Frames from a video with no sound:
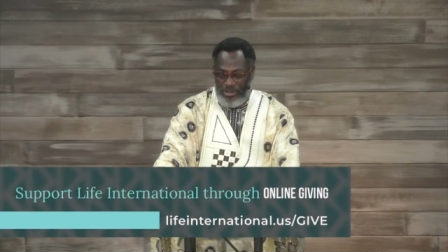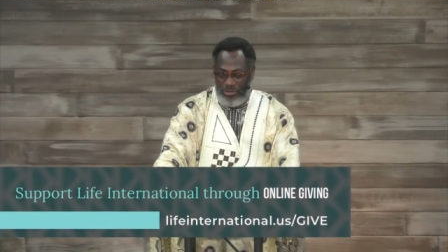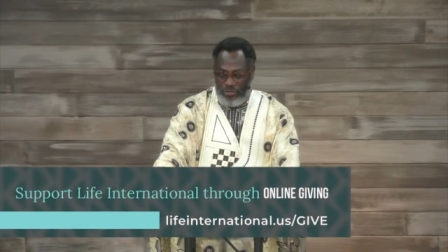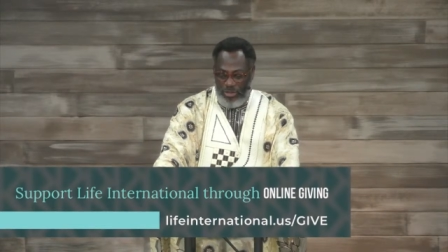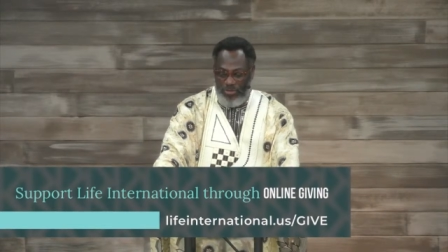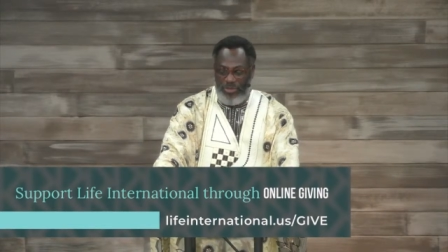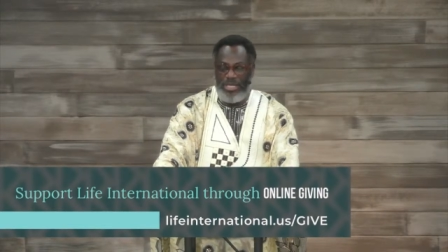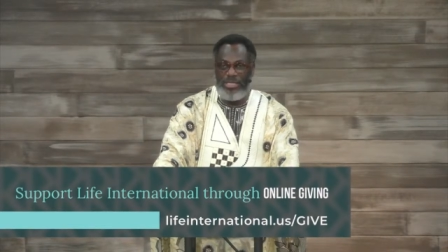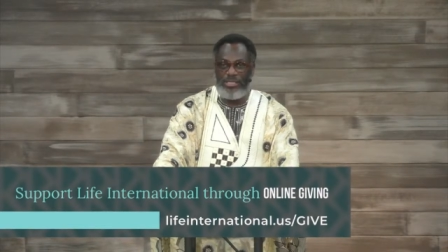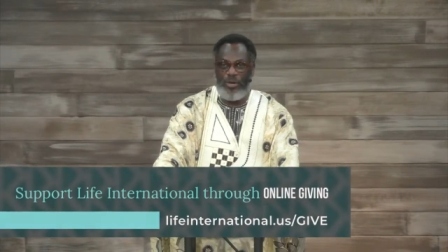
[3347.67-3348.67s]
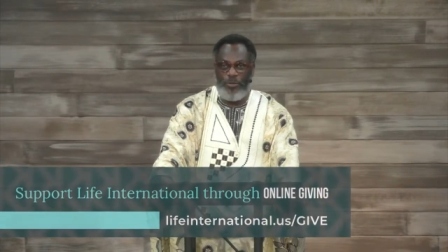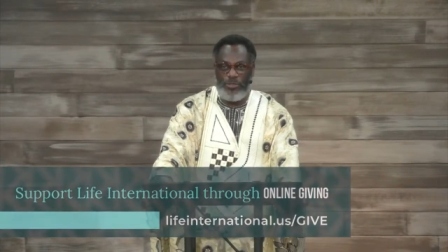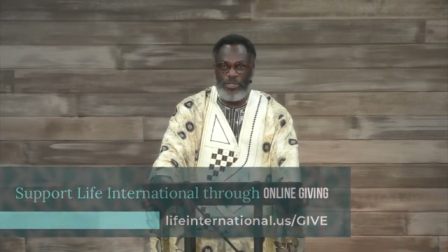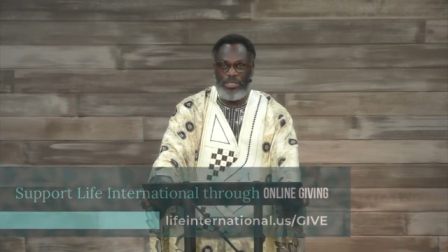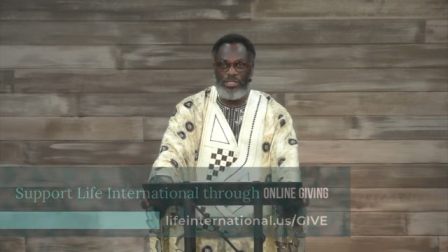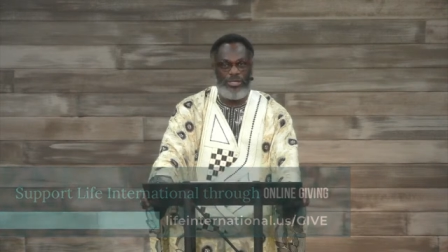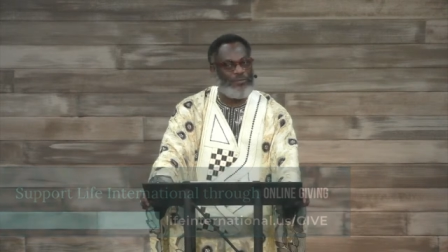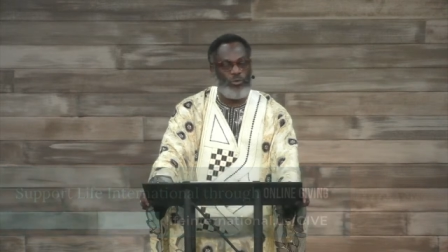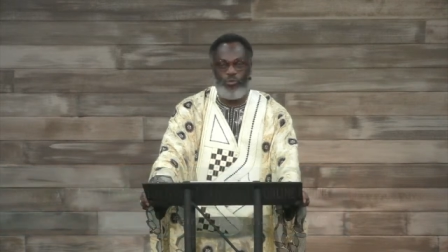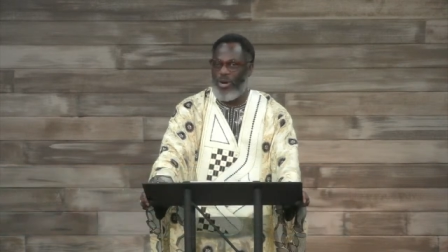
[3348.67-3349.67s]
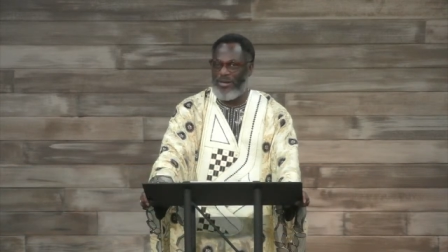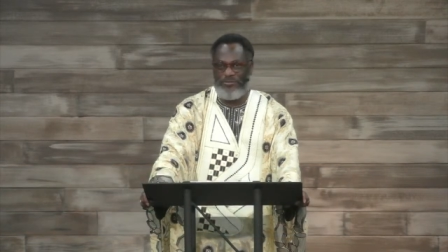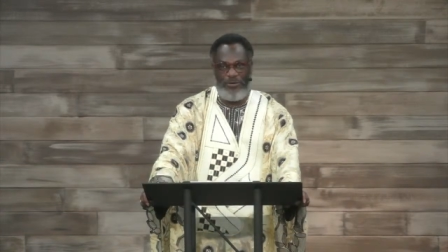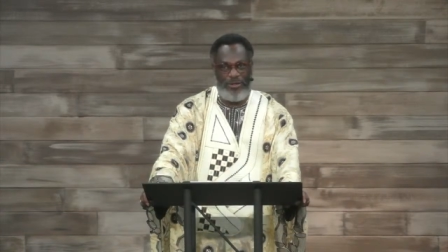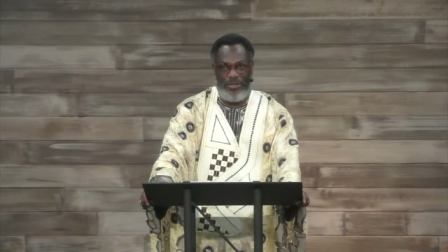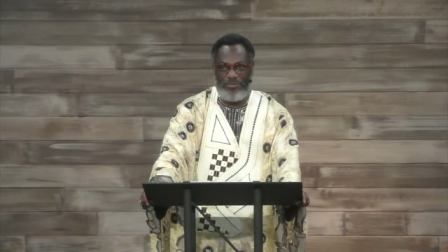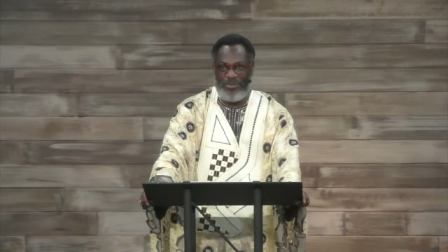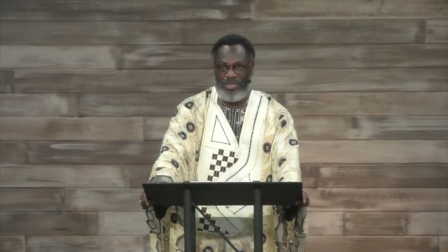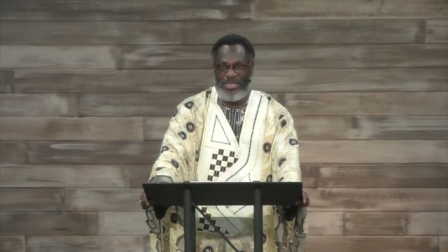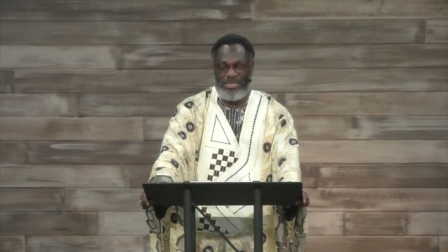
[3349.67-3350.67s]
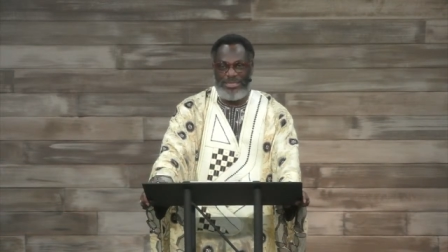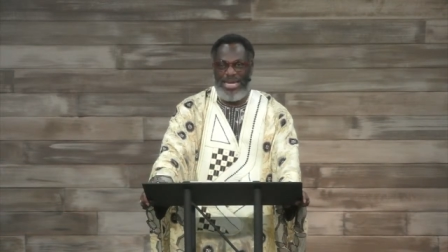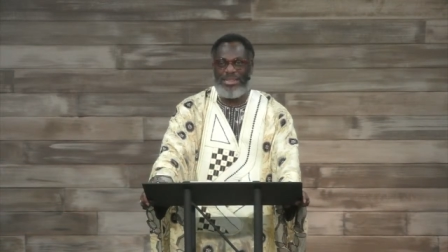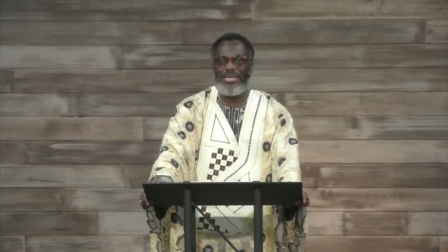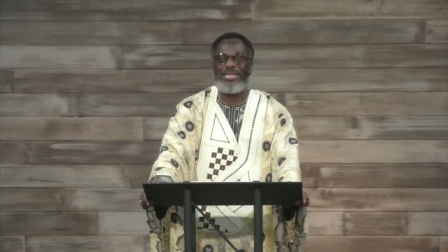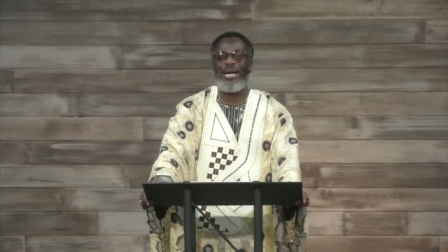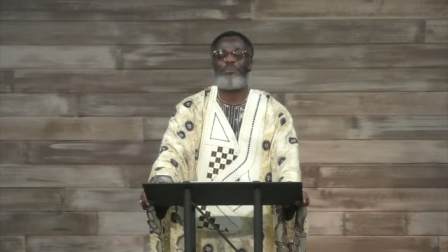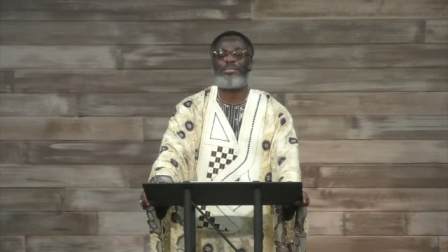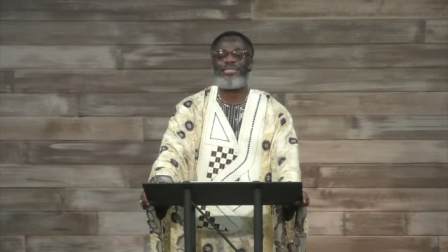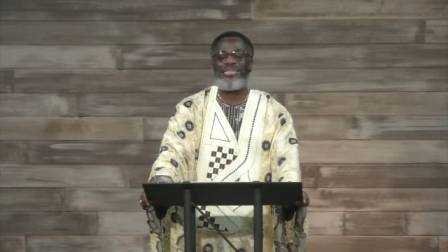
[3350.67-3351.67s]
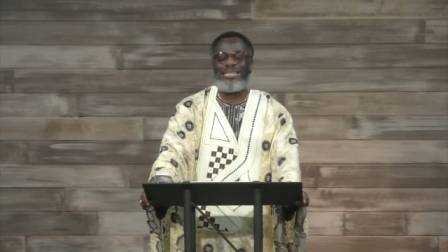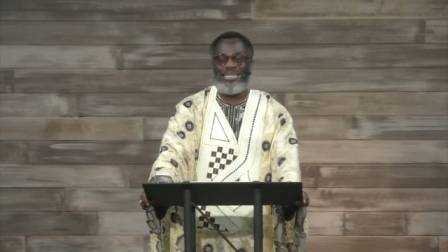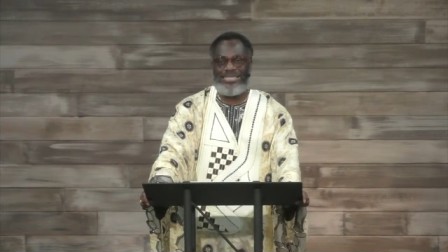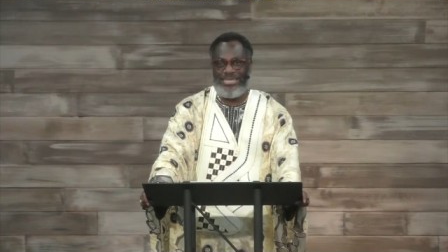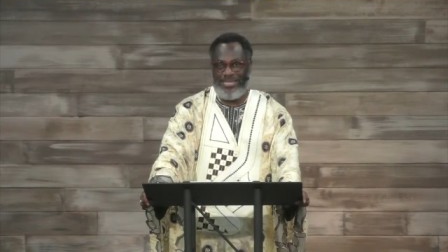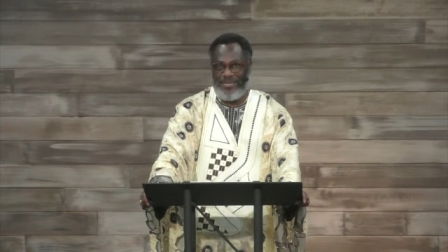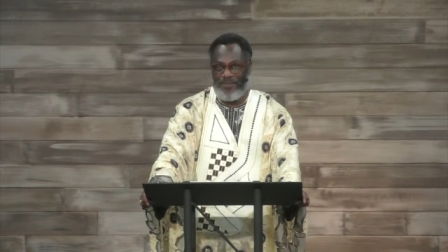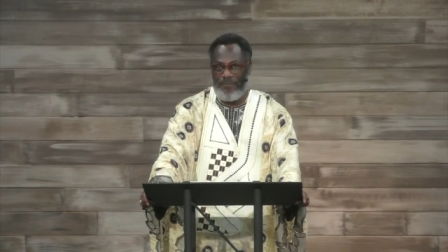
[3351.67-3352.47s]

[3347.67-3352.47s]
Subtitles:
Some of these opportunities, you have to work for them. Nothing comes easy.